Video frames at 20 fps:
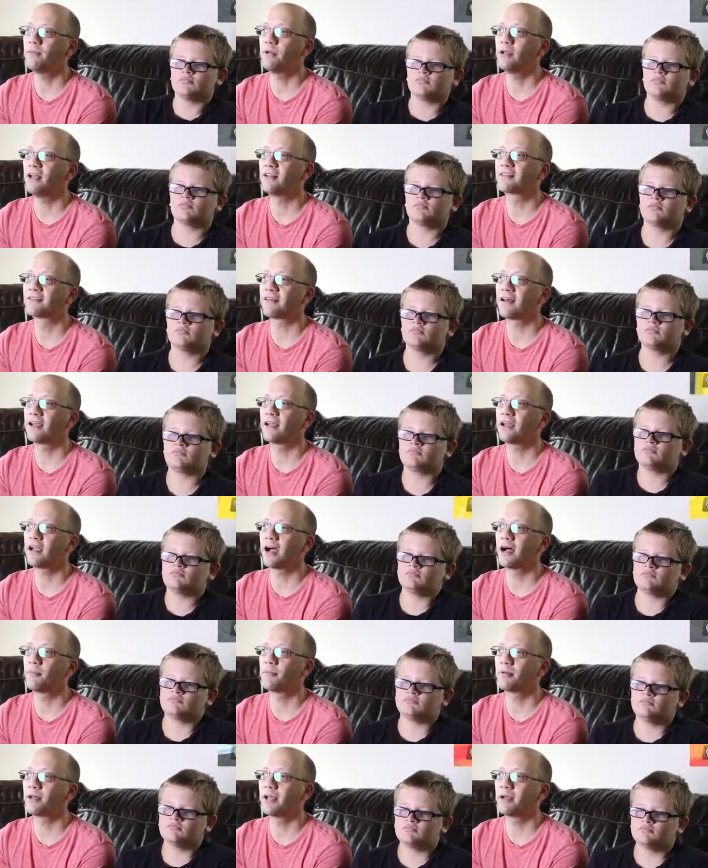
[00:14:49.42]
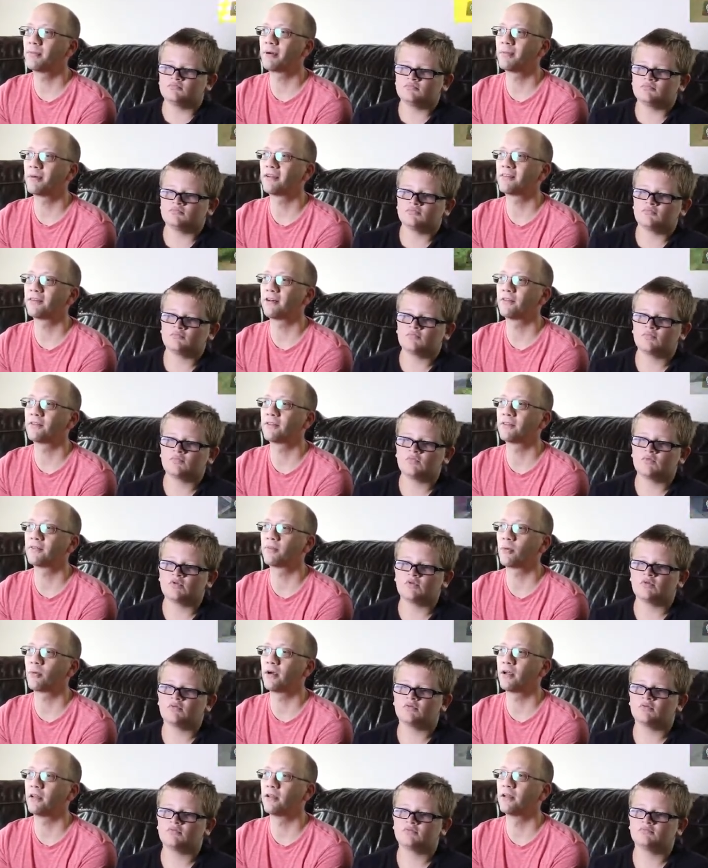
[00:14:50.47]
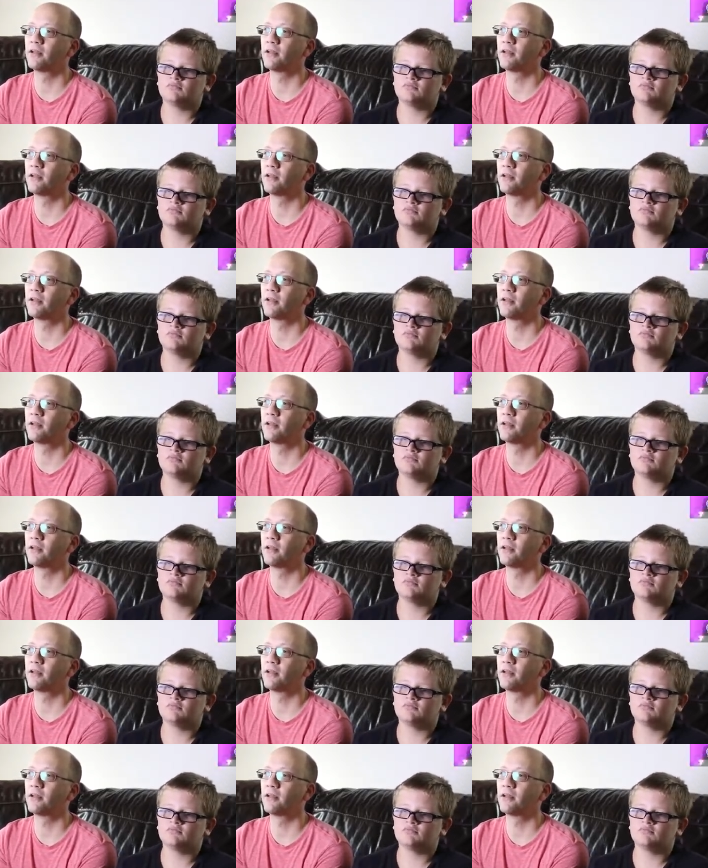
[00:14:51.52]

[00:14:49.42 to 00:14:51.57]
Speaker 1: It's like I'm playing by myself at this point.